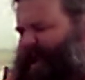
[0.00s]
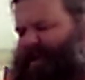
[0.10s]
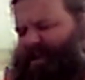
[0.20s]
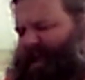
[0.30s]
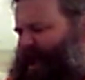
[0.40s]

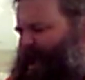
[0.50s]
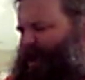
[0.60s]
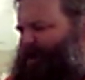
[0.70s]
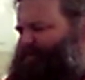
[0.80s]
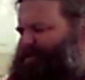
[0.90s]
and
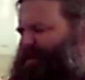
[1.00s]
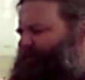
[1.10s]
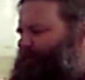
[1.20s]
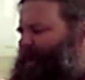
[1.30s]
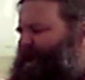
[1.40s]

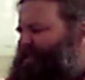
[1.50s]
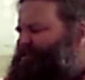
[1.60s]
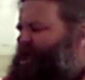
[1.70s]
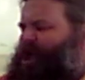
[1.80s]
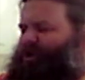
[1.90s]
absent
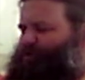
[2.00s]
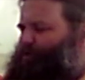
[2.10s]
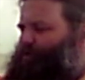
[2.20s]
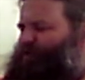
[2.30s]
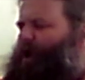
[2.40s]
friends,
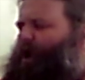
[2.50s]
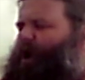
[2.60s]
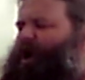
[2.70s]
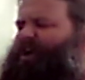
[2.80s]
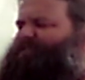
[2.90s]
to
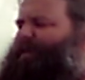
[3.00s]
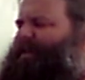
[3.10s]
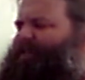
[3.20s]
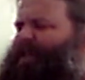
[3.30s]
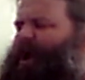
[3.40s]
those we
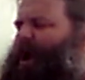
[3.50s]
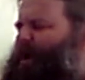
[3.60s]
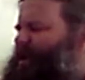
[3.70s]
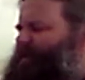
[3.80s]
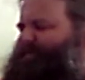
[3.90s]

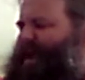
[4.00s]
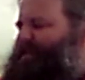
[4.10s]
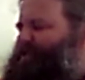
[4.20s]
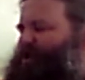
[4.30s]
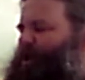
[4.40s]
loved
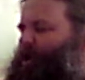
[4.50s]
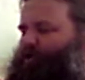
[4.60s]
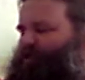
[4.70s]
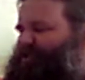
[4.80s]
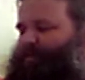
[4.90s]
and
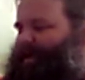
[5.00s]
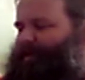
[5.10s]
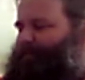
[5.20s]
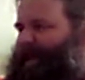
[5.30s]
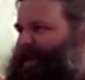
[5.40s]
those
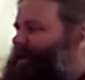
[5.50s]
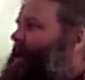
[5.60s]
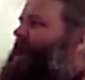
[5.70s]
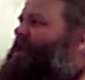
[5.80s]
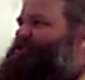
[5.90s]
we'll meet.
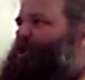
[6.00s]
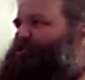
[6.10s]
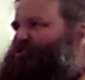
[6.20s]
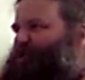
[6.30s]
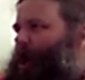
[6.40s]
So
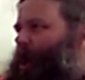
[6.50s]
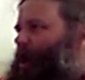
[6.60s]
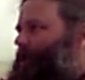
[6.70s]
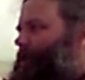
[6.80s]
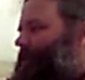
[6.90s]

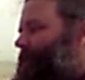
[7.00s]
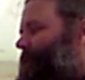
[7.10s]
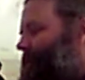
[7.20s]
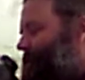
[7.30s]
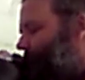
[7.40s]
score
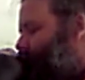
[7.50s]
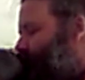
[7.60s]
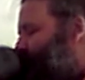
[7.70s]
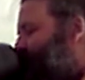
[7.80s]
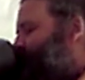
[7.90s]

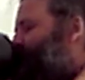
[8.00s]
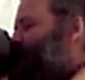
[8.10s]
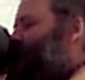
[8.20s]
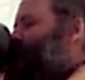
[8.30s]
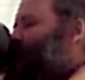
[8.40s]
go
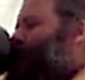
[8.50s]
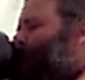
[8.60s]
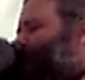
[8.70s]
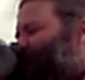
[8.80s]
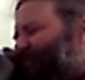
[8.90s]

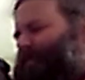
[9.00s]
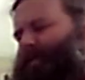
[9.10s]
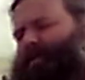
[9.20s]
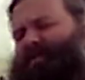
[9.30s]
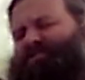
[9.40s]

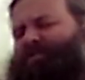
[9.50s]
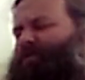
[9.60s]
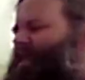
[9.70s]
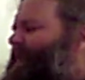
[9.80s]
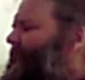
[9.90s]
to
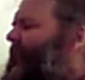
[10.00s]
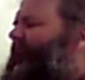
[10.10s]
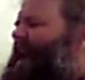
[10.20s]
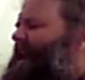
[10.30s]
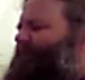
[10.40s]

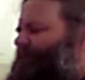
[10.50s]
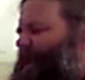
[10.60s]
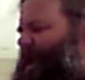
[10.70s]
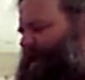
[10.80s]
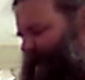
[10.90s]
life